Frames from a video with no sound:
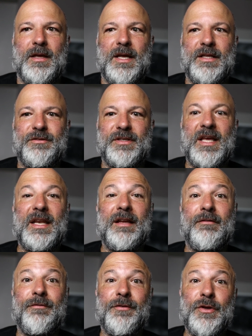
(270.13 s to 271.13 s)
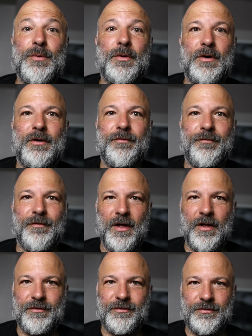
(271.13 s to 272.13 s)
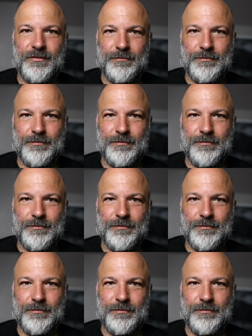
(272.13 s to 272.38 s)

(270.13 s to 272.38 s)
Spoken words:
It's getting fewer false